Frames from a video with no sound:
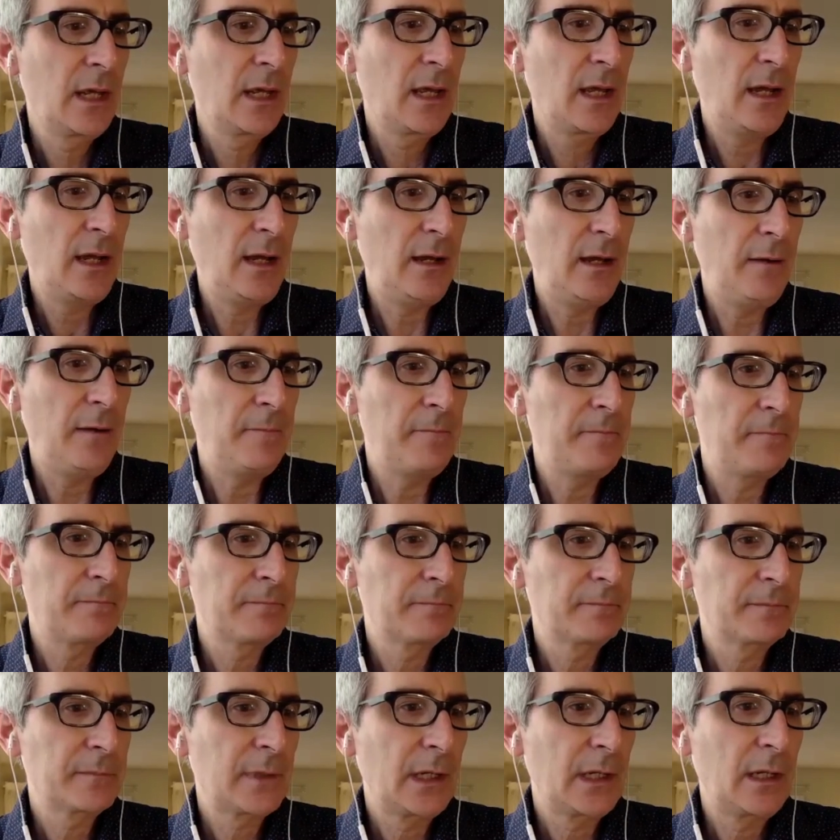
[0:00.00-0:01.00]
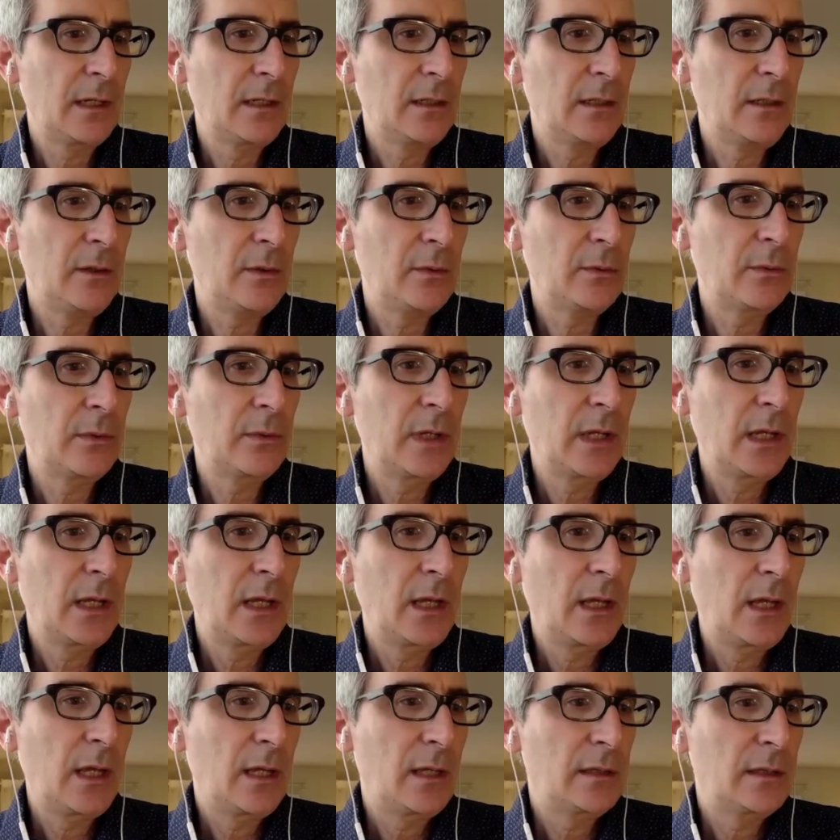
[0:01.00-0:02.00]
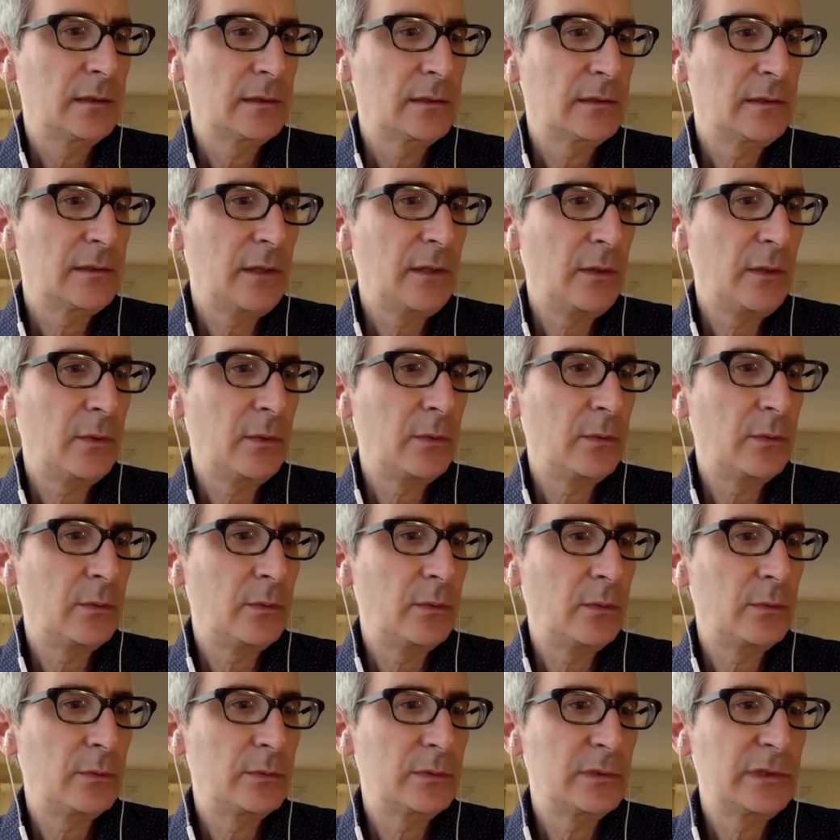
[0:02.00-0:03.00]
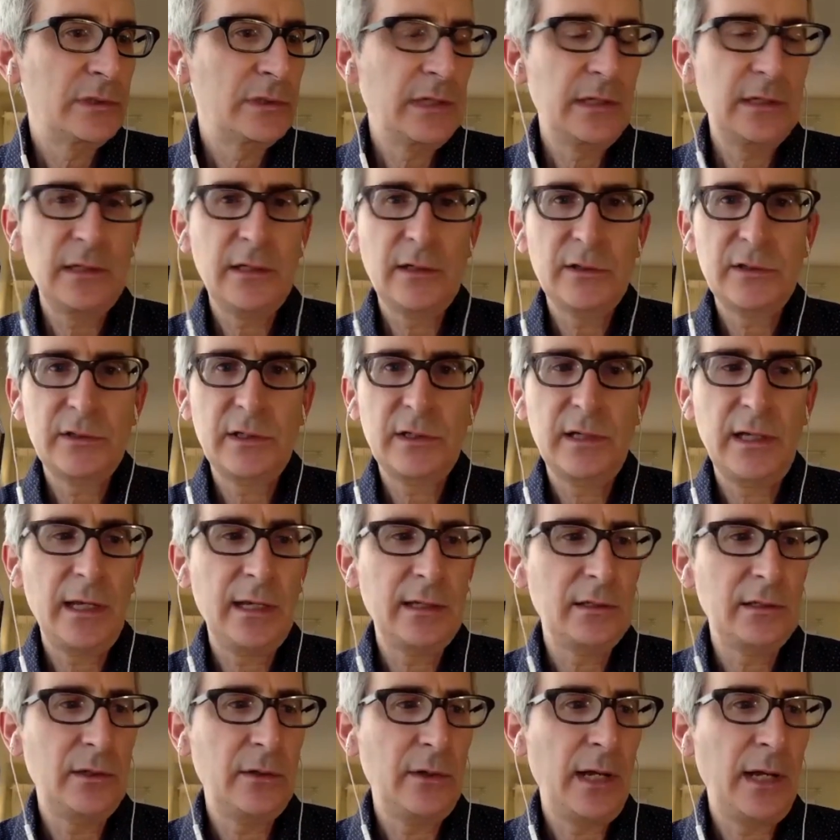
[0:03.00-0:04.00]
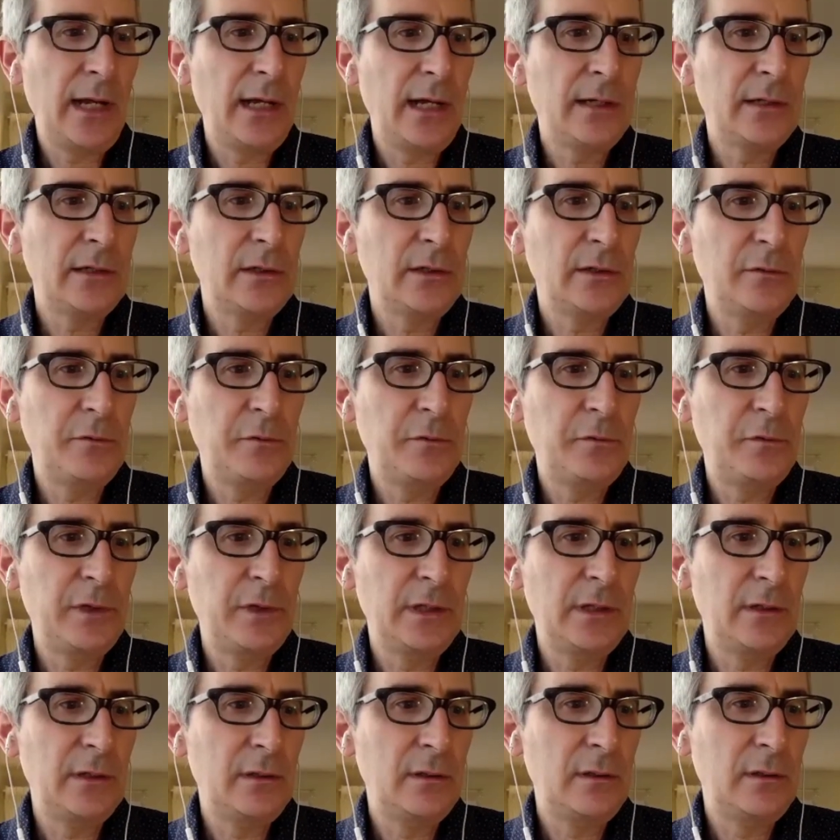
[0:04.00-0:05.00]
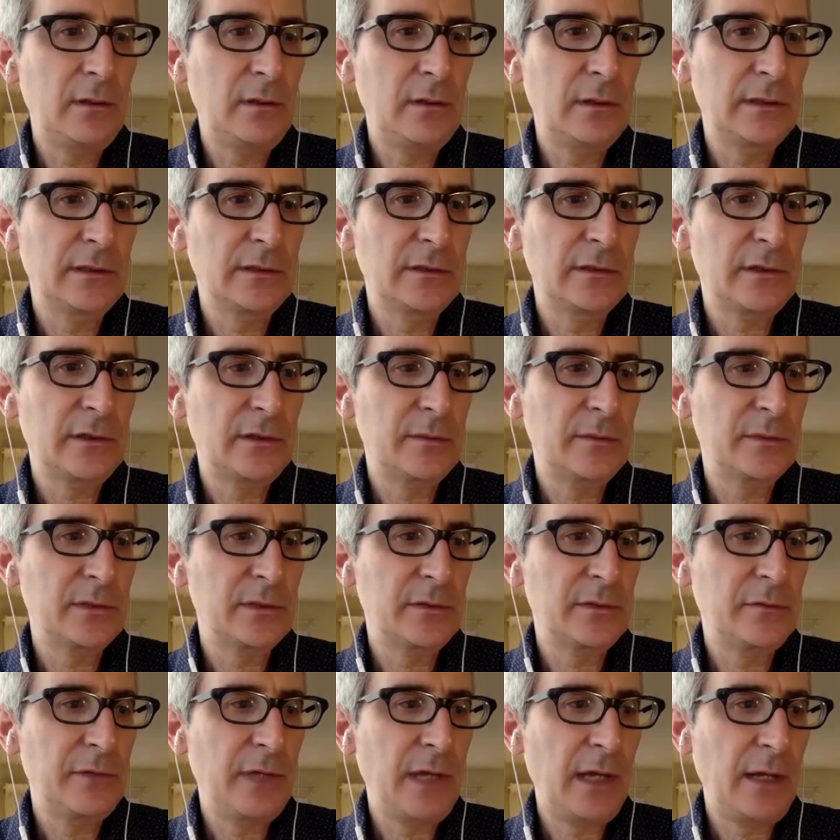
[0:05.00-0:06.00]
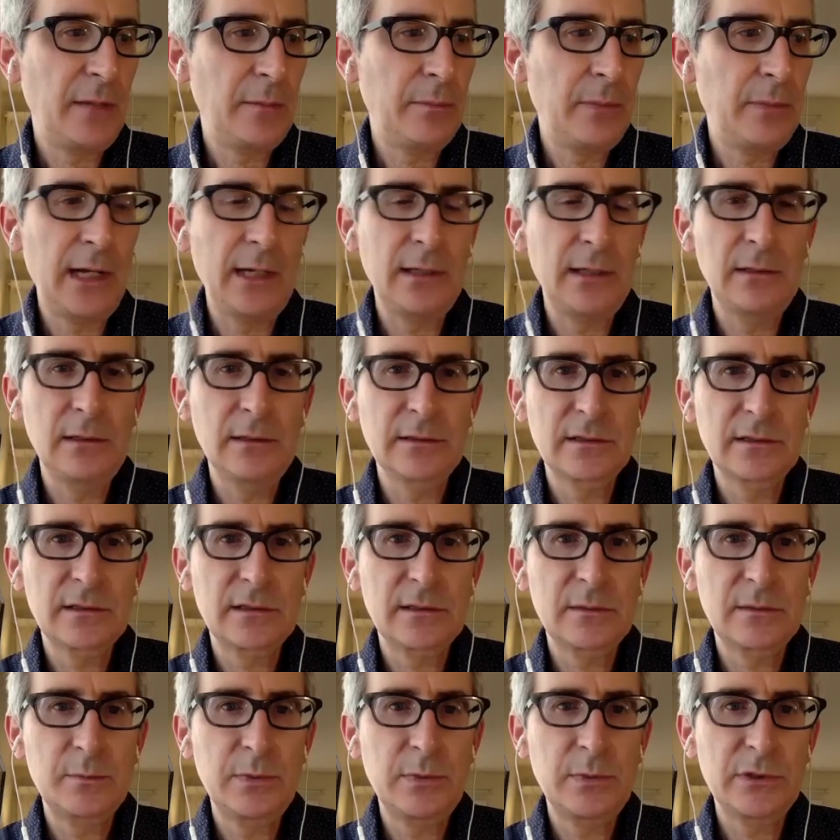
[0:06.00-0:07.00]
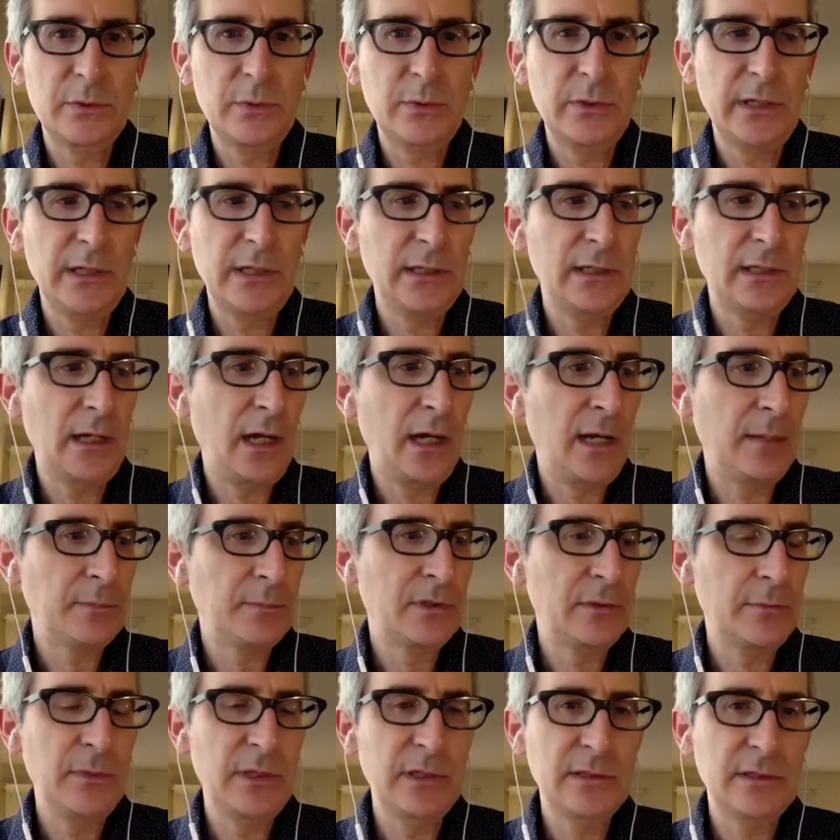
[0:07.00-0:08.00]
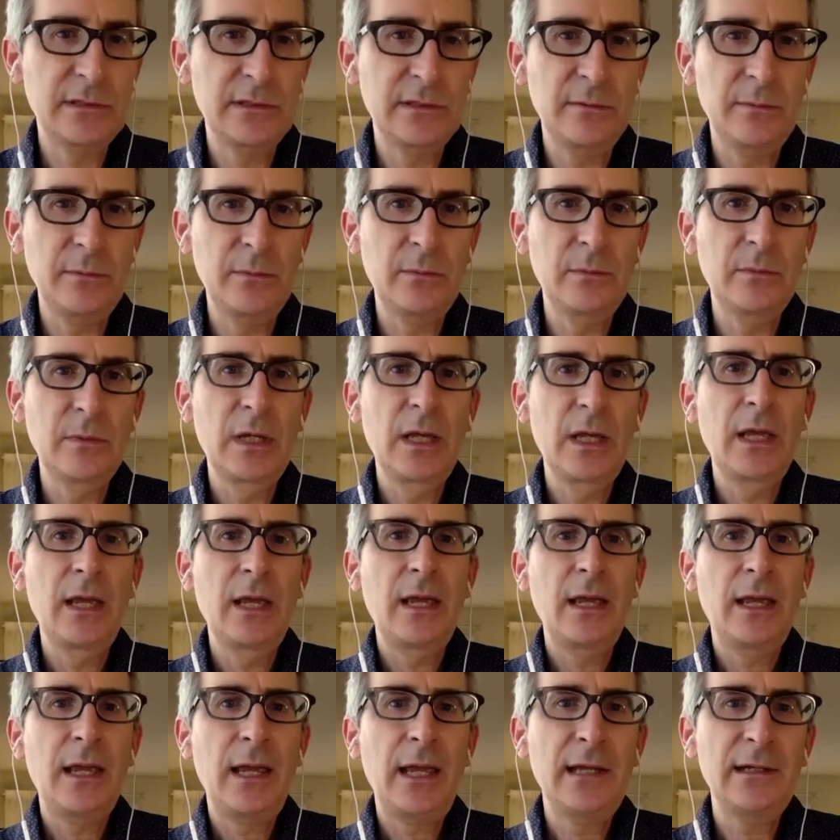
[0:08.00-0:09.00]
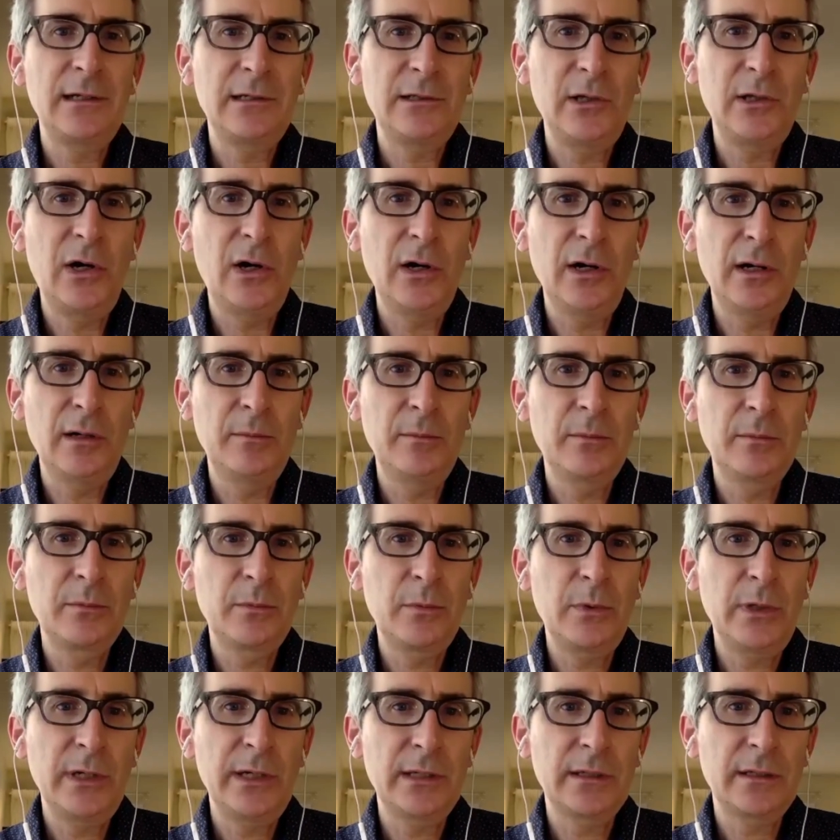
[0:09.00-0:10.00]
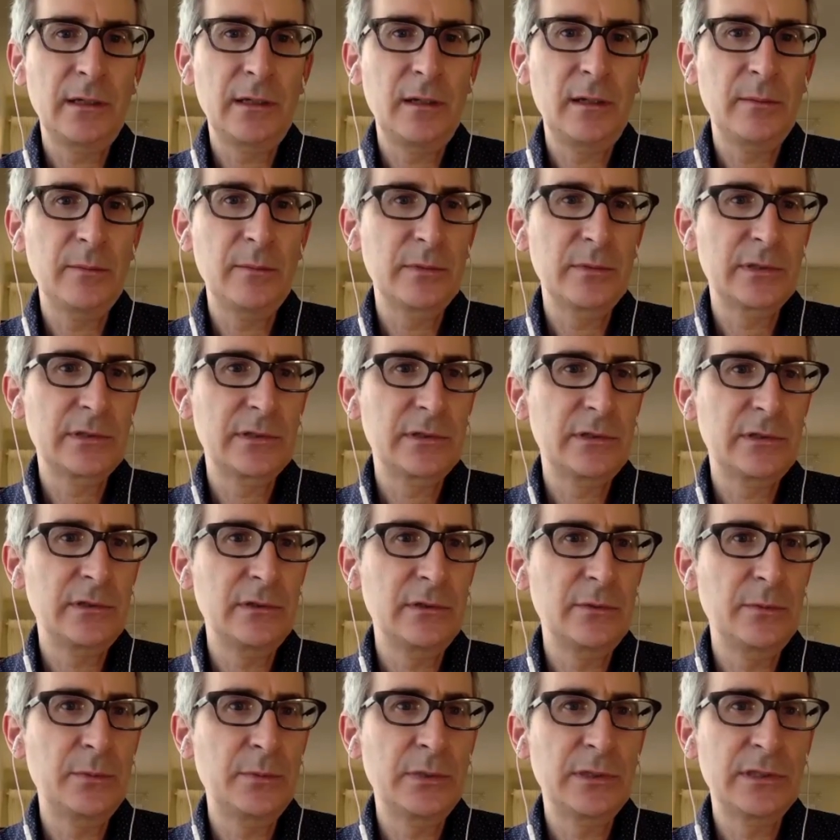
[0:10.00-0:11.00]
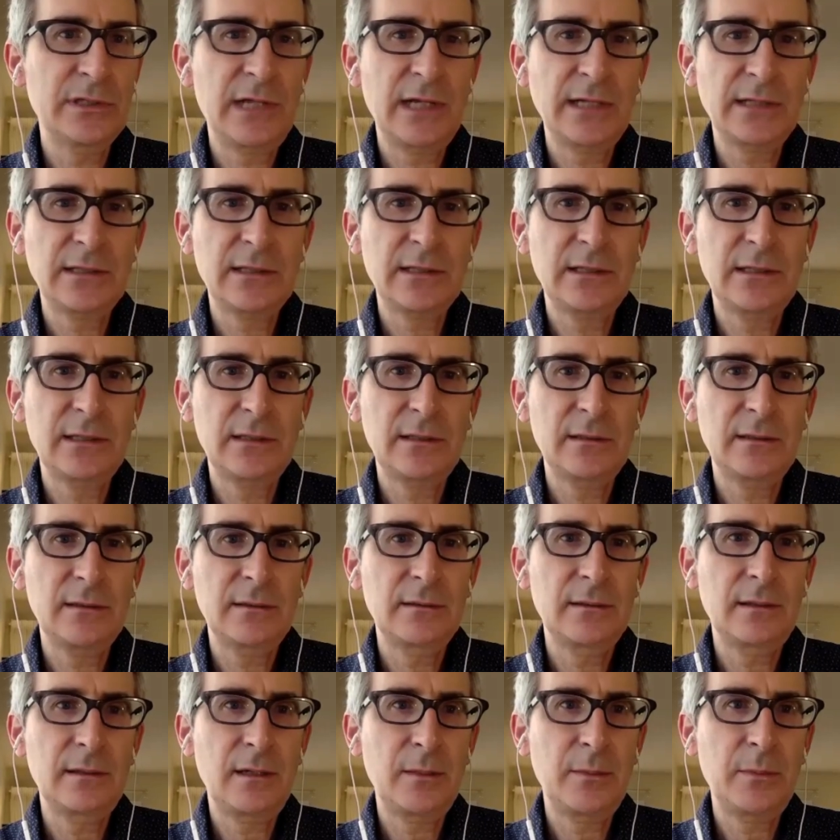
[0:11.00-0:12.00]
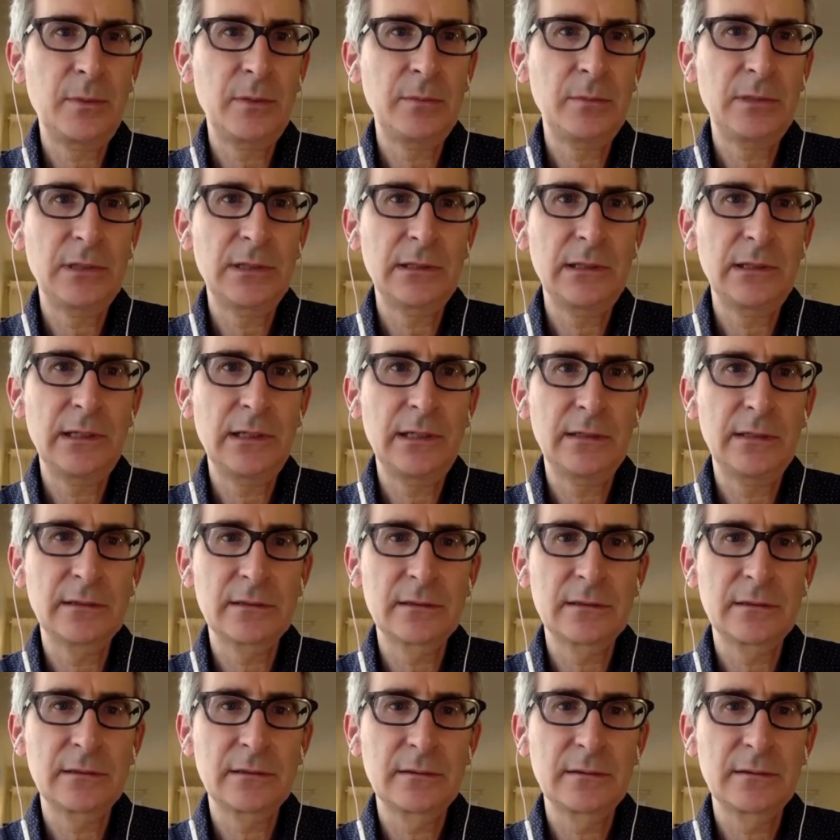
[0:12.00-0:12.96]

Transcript: Um, you know, so sitting here today, you know, how do you feel in terms of that balance between optimism and alarm when it comes to protecting our public lands?